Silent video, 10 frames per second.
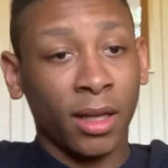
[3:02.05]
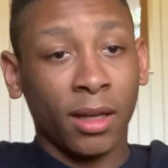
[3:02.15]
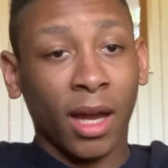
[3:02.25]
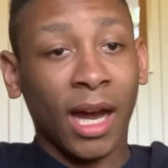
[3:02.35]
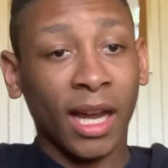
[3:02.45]

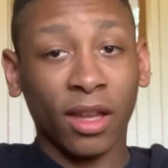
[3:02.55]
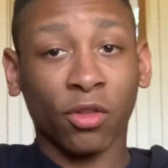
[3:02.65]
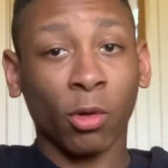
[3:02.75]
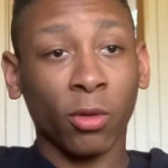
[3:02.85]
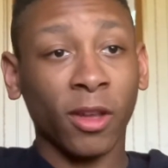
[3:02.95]
highest
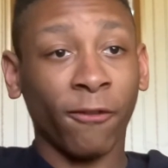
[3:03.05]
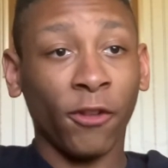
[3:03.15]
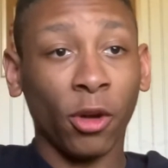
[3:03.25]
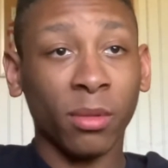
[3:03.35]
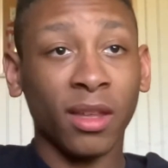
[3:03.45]
grossing
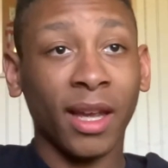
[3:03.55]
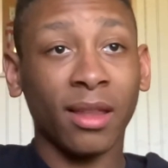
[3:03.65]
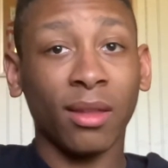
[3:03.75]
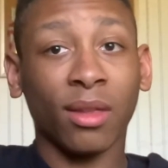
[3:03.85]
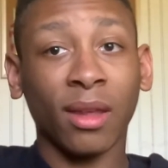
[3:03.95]
films in the
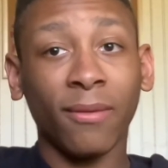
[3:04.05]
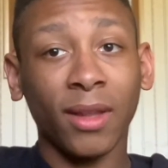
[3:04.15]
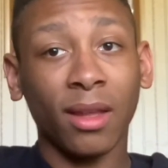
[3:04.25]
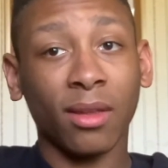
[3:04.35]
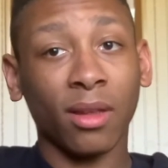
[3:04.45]

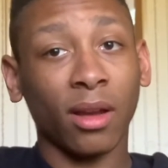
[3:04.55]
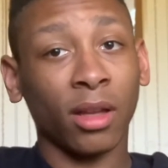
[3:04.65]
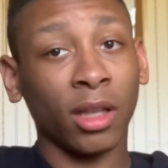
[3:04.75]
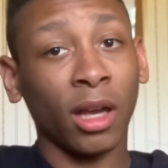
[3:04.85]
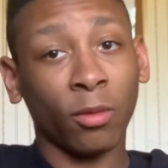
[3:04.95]
1970s,
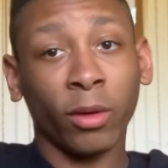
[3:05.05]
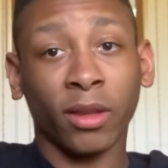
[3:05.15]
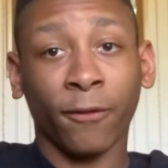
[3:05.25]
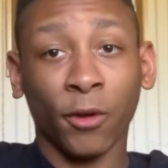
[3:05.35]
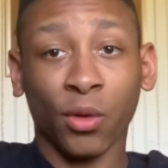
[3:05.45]
along with
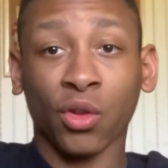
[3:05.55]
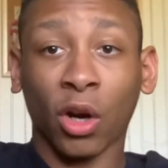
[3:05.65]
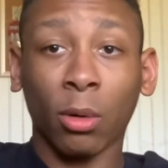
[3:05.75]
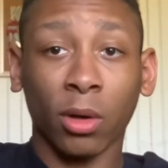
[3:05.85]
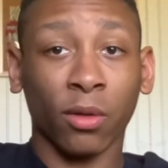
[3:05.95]
the first
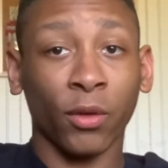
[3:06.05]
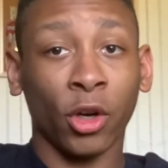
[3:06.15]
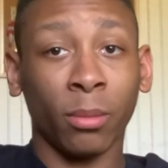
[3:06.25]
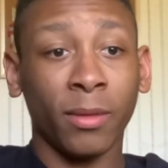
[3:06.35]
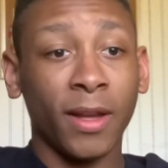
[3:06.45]
Star Wars
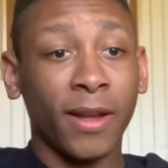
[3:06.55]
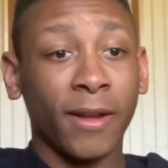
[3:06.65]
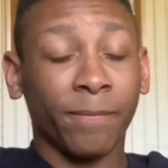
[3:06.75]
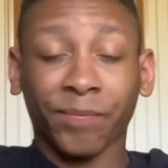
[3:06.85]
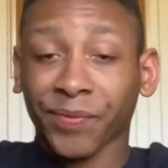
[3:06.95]
film,
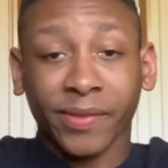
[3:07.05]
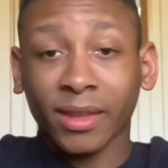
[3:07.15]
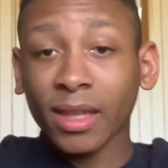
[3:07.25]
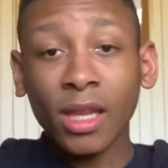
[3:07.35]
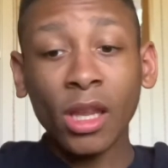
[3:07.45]

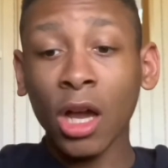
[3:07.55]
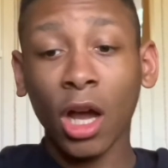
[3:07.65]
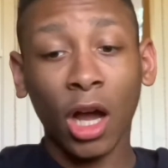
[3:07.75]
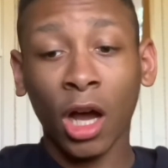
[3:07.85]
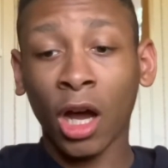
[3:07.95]

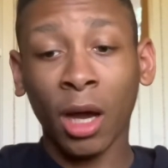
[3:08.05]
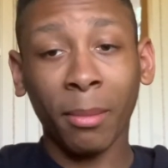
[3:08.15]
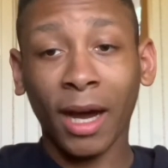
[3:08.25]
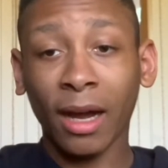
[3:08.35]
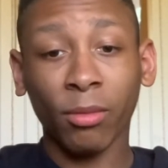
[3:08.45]

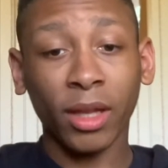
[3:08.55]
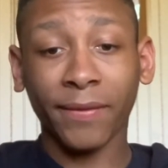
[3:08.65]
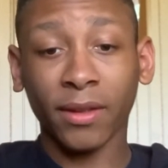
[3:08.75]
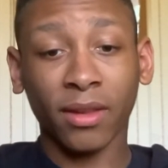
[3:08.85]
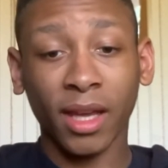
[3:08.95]
I would have
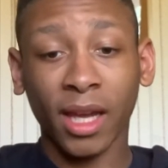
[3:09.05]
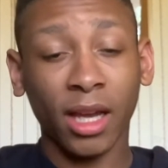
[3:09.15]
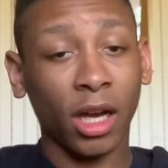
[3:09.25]
to say